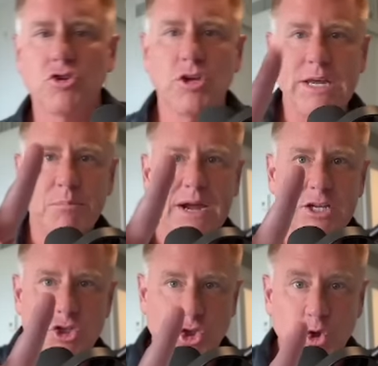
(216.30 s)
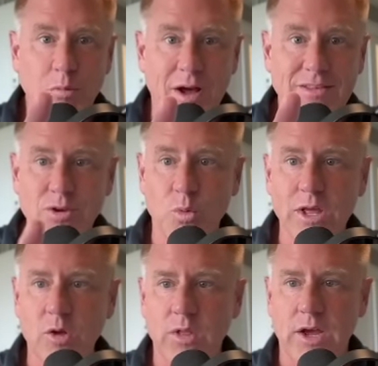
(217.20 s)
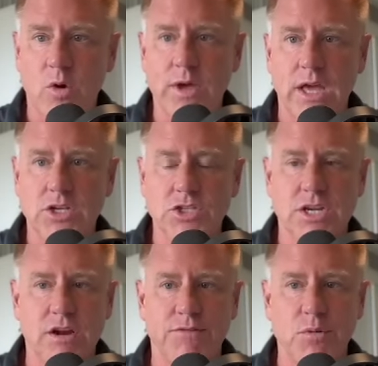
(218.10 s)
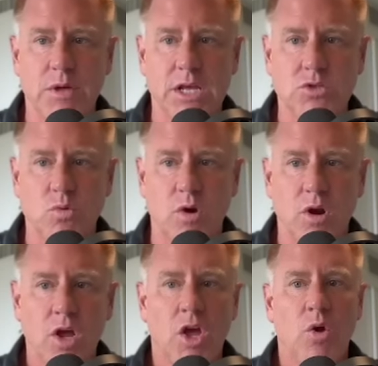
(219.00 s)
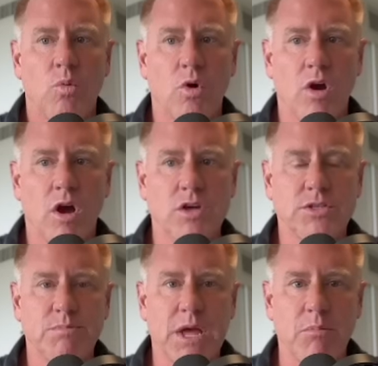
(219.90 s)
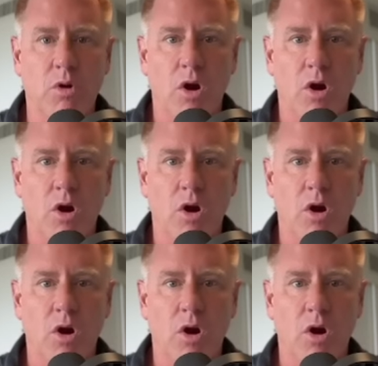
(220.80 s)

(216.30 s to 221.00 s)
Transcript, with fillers: T minus two months. Are we like, okay, just in a few minutes, we're we're uh, September,